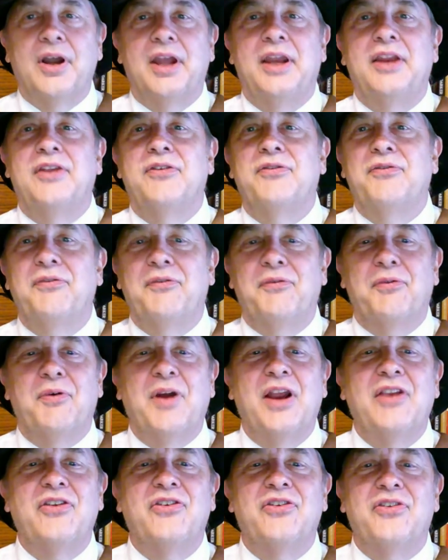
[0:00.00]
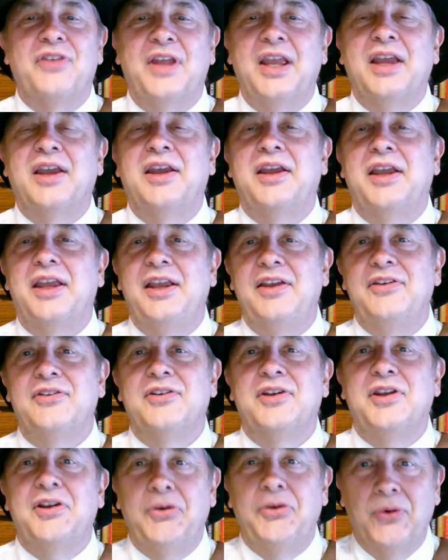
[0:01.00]
and his friends think he's
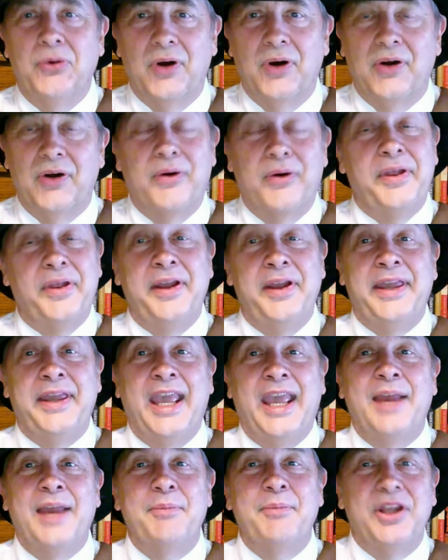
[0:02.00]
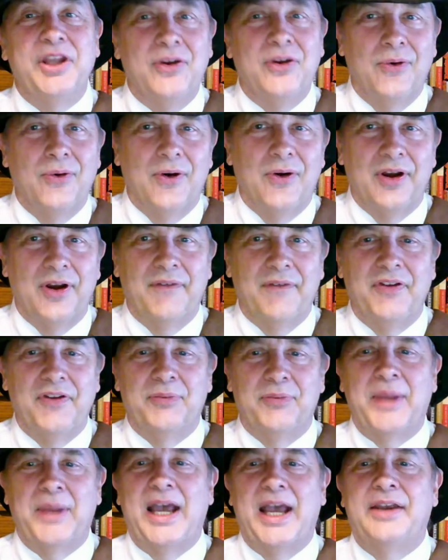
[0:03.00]
cured or he can be cured of
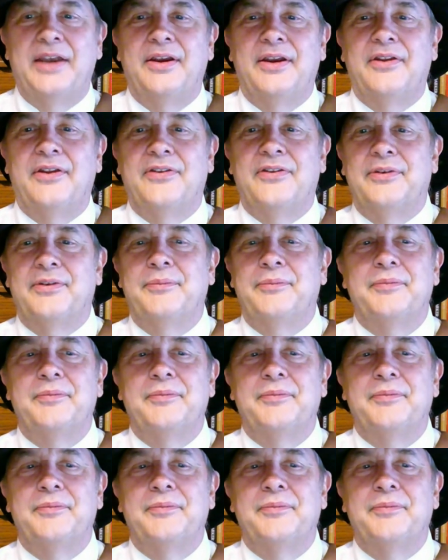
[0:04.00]
his madness.